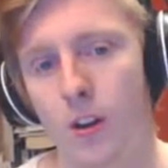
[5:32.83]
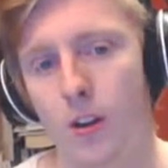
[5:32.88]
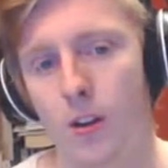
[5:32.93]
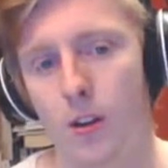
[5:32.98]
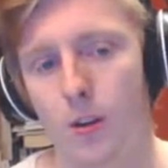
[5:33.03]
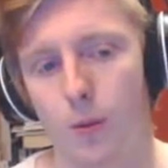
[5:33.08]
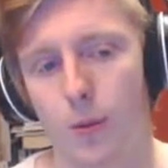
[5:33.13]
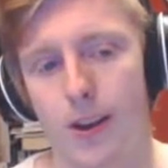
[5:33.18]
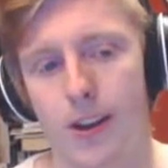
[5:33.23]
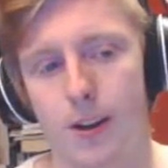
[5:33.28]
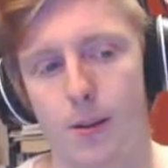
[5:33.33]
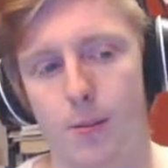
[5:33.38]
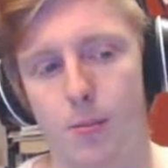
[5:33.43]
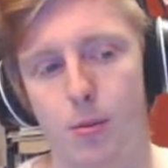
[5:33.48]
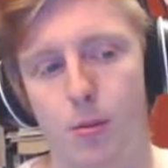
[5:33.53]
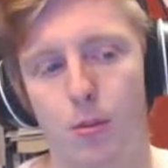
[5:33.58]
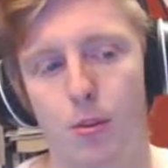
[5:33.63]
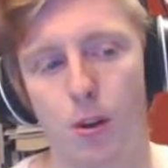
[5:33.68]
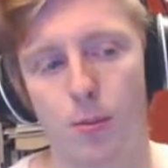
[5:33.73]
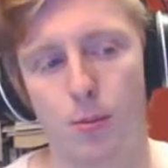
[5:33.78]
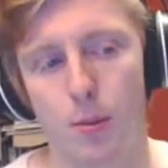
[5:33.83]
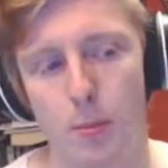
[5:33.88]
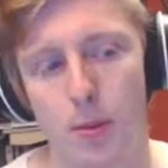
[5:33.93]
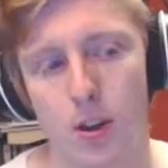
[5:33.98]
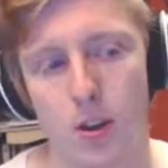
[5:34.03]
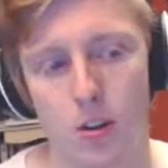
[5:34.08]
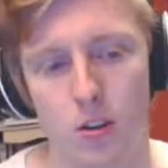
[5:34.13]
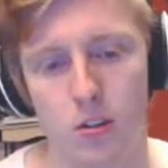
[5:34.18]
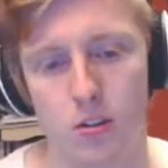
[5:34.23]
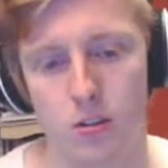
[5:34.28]
where you're
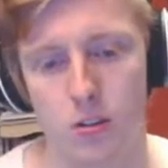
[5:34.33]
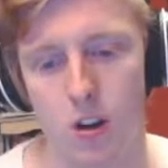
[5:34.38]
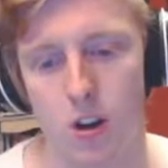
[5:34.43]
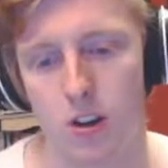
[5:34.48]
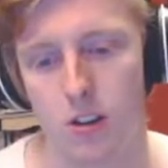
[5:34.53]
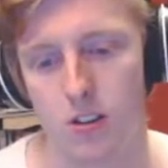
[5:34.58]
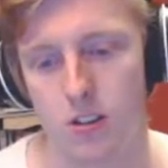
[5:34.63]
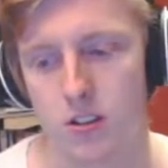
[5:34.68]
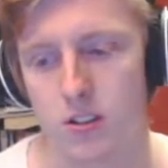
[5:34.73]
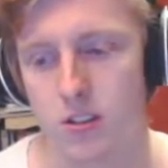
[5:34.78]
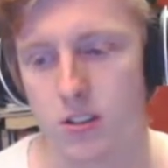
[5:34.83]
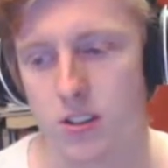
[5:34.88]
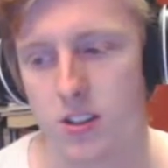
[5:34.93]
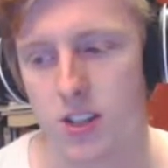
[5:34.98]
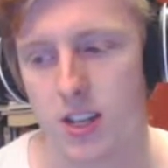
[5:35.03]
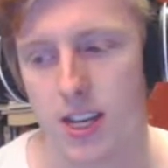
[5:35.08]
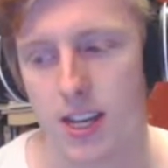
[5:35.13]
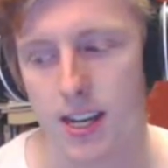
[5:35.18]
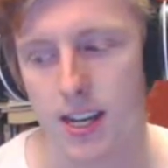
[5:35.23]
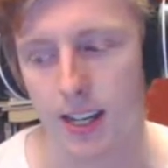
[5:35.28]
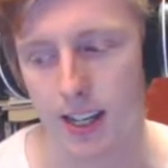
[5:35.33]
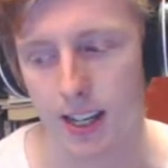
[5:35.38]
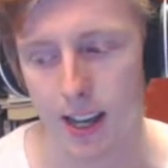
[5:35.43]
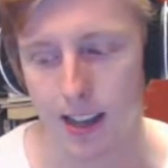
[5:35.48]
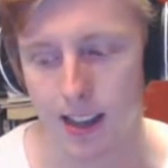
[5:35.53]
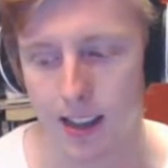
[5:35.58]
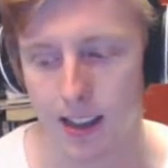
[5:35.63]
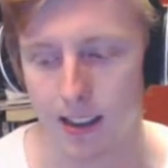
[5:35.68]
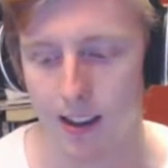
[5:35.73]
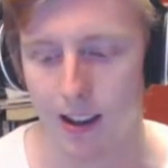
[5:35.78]
probably going to start seeing
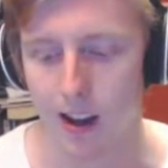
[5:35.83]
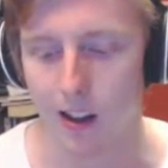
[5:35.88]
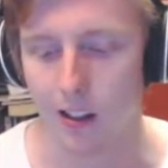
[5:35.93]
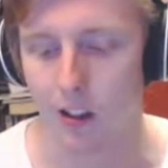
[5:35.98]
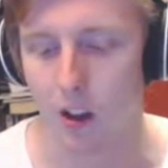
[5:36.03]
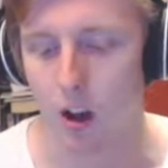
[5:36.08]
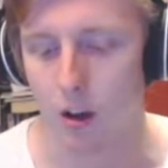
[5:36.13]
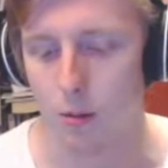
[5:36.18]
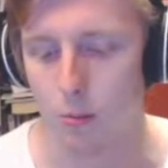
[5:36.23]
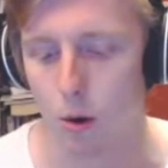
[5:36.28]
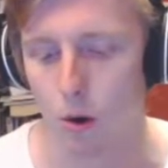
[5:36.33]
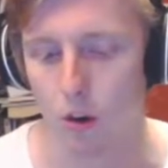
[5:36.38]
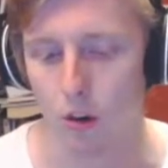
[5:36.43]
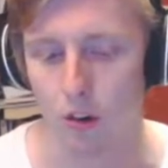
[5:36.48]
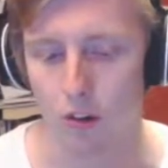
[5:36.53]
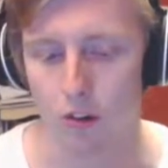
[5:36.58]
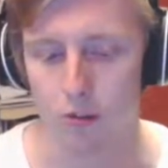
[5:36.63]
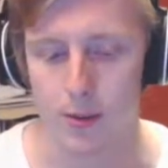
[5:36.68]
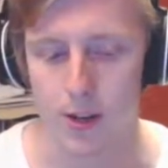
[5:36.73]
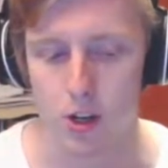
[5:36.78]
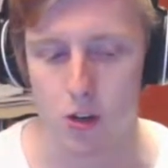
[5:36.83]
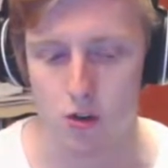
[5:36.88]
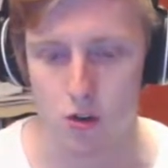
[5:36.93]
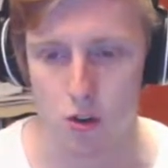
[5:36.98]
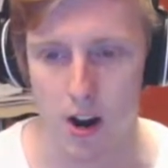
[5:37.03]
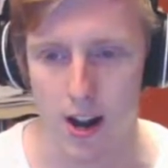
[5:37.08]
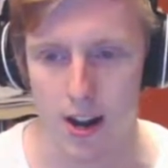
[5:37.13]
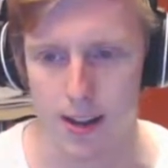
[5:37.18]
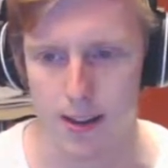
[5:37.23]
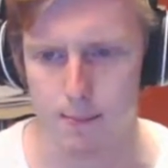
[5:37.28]
a lot more of me
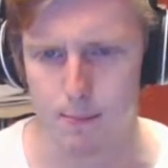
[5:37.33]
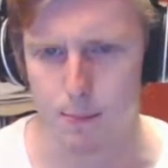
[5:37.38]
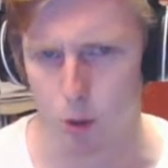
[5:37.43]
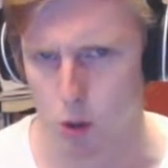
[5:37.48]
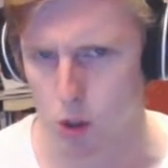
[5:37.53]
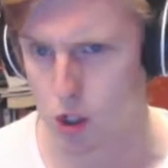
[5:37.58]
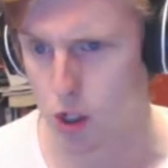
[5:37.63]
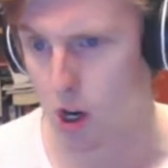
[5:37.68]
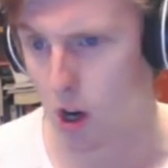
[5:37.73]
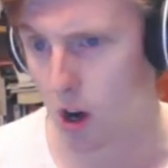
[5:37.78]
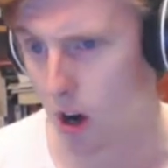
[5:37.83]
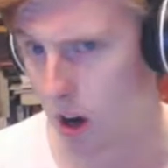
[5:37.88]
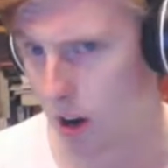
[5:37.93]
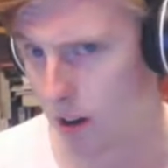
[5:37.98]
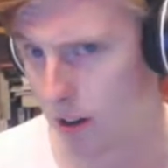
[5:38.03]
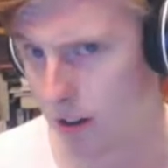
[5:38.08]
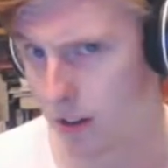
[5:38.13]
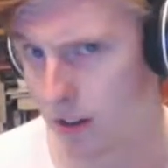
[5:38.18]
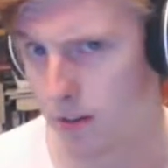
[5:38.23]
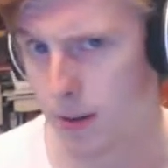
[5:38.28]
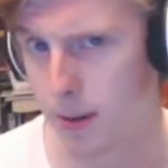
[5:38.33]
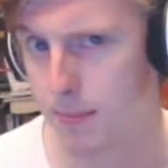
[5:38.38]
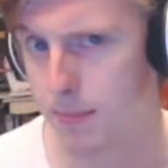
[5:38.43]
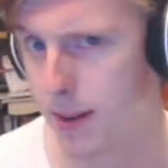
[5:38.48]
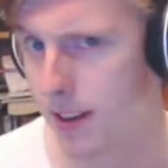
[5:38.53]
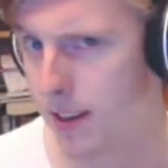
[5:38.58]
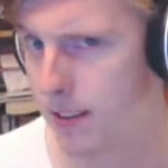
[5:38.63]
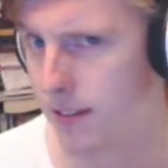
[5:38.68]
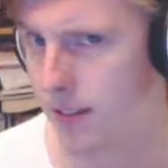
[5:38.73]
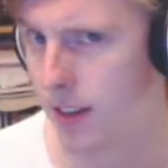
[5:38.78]
trying much harder to make
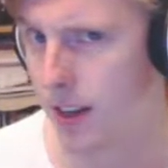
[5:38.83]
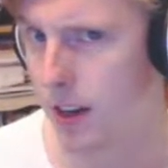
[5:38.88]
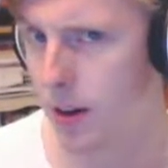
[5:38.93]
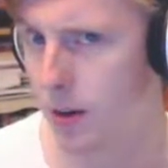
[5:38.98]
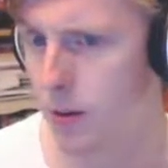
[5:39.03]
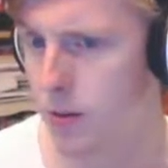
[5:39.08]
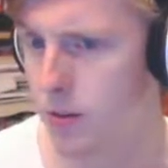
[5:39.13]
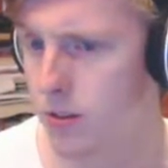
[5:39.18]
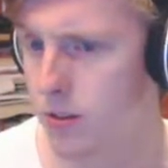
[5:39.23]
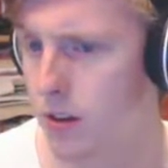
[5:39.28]
better videos